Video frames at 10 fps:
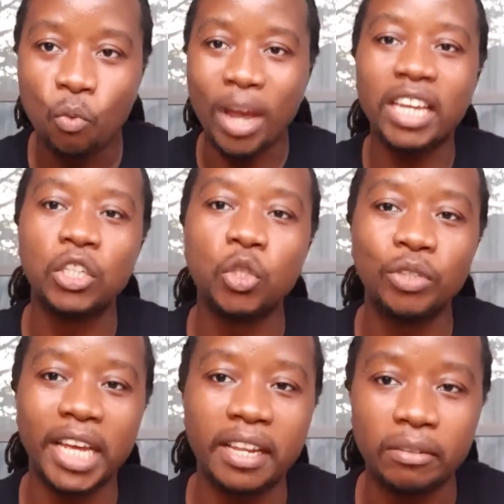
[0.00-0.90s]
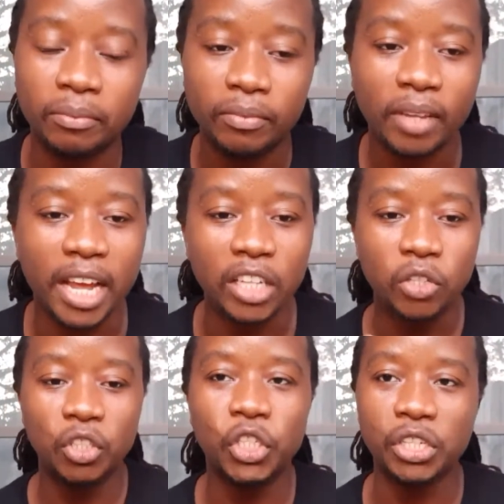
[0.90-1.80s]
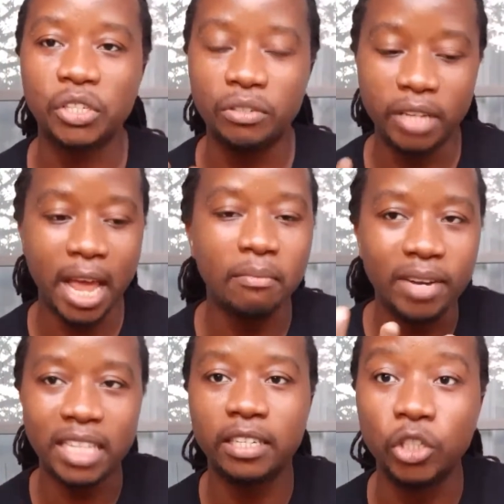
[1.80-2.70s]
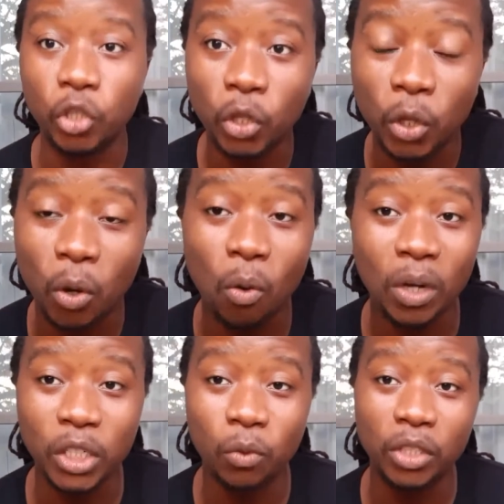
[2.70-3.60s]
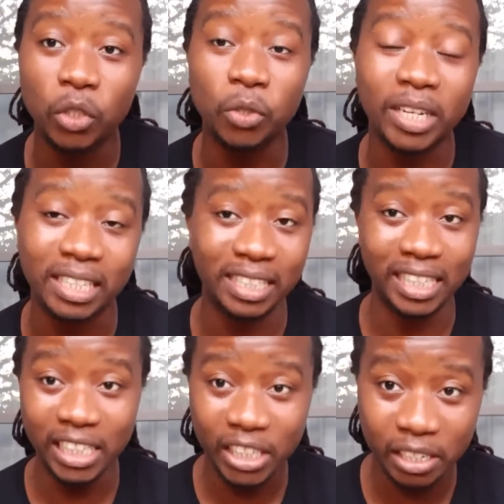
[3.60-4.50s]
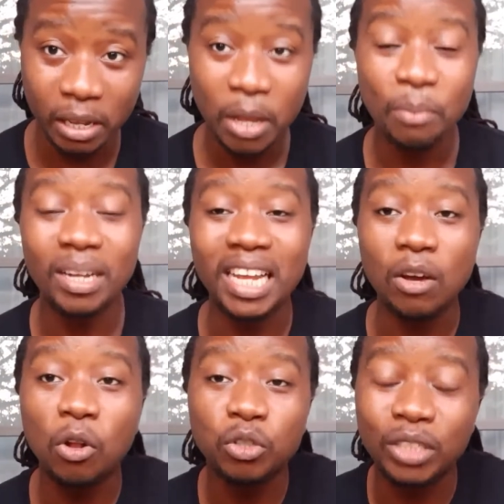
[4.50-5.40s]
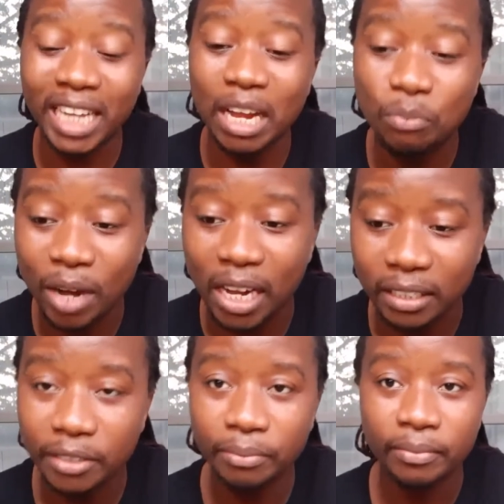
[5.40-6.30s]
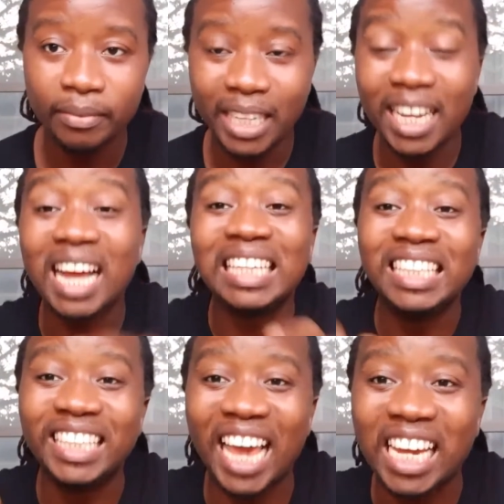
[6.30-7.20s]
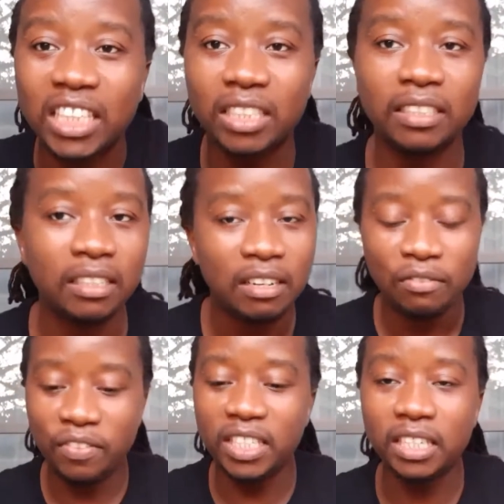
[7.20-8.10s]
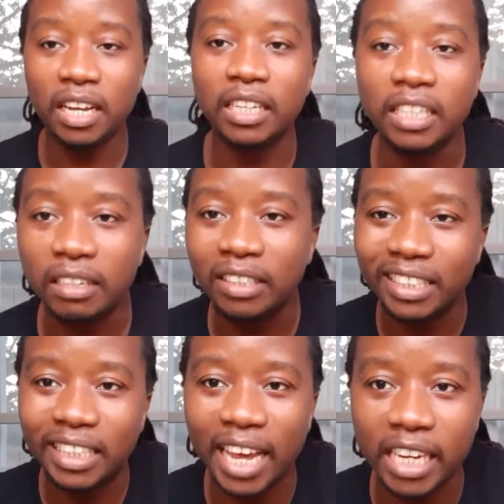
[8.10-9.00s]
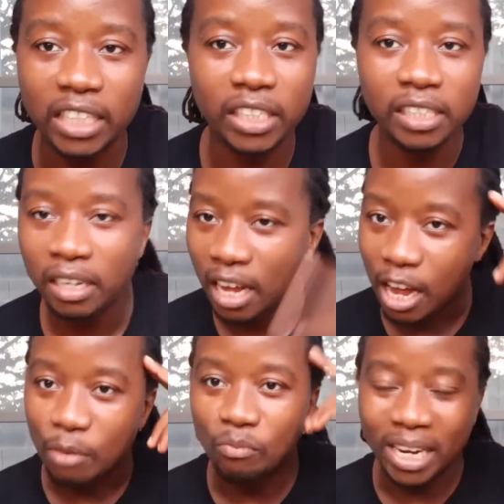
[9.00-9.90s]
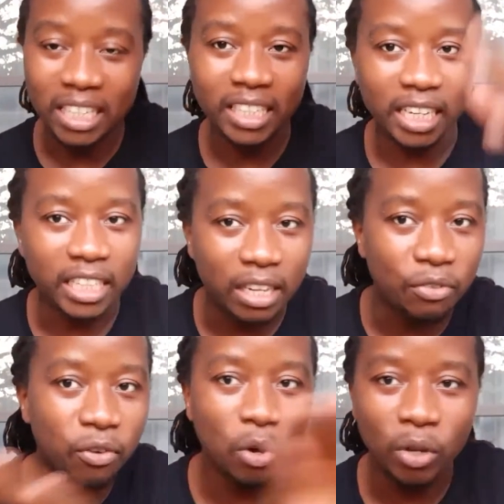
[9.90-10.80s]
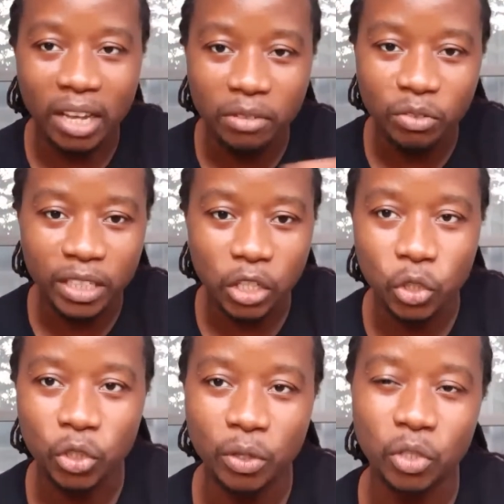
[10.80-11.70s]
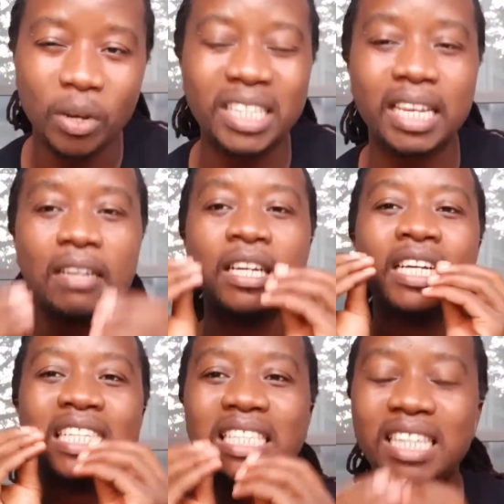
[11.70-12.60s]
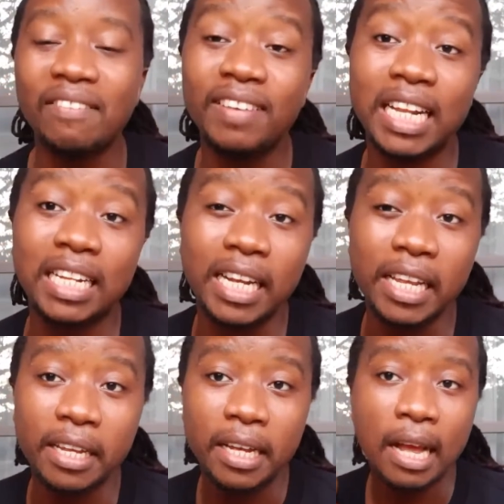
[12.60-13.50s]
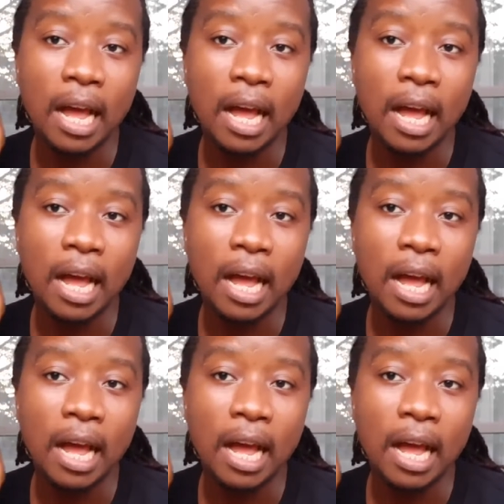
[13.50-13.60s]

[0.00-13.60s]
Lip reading: working together. And it's not just them listening to you or watching what you do as a teacher, but they also take part. They are engaged, physically engaged, mentally. They're following everything that you're doing. So it's definitely